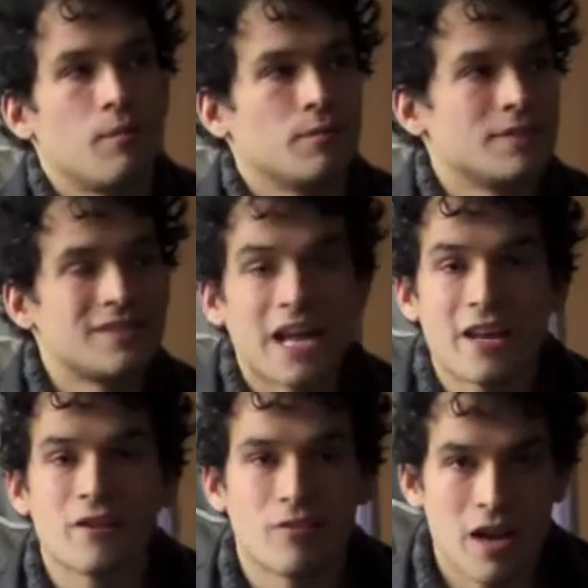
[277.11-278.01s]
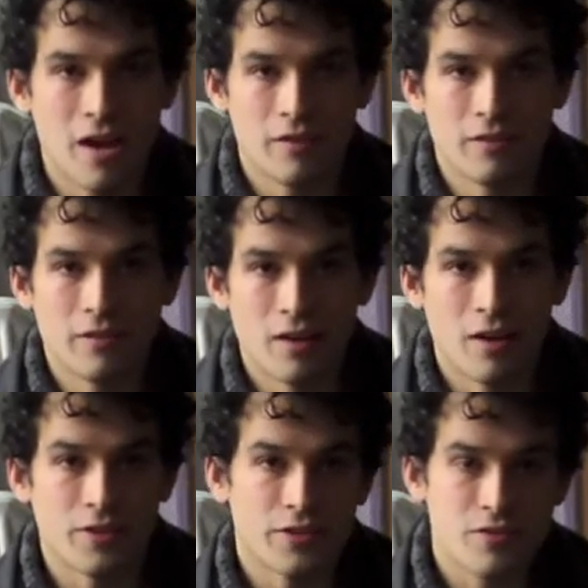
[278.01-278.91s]
standing around on
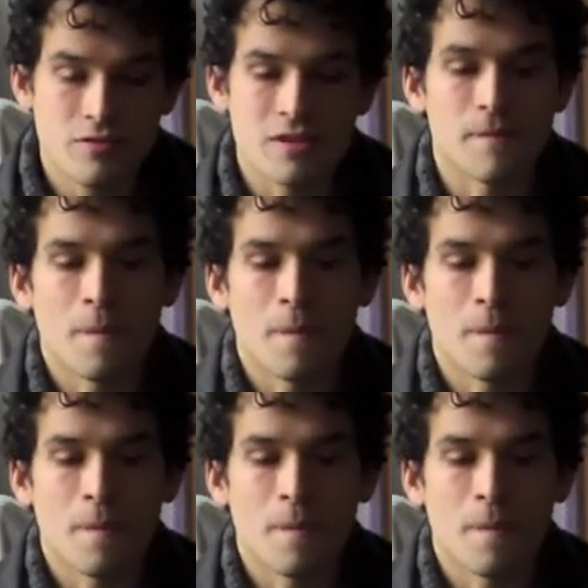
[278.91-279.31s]
the street,